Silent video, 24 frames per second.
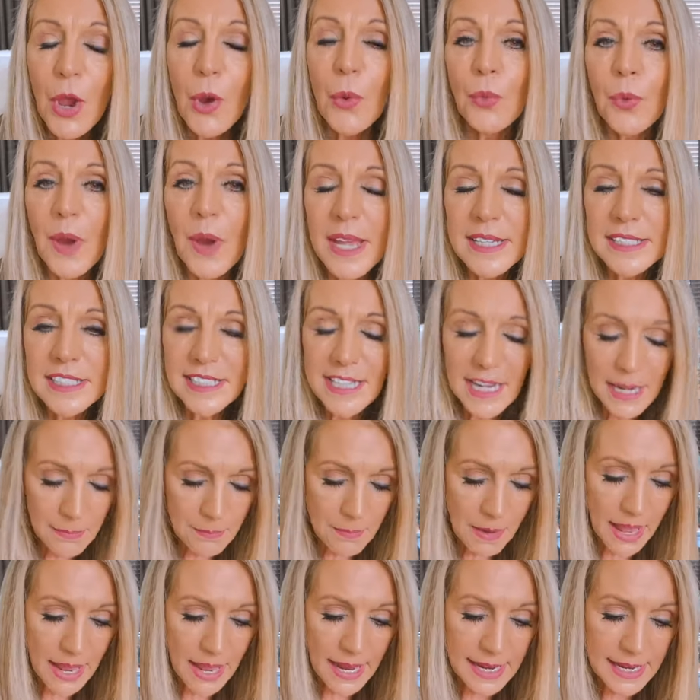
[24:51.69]
Rest in
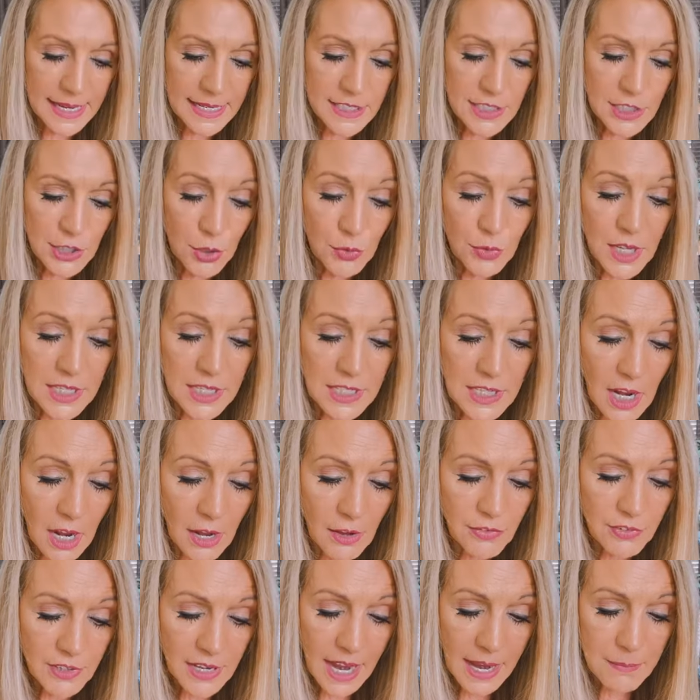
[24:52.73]
my hand. So the
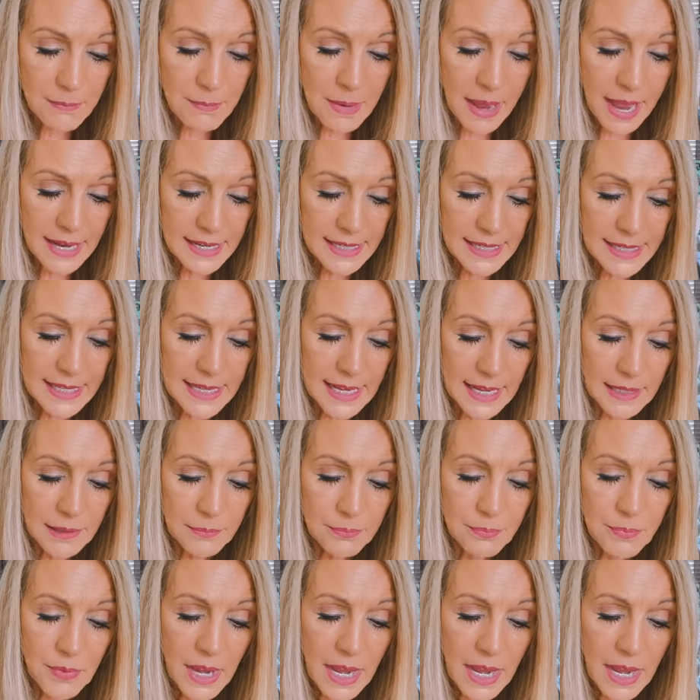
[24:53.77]
dove came back in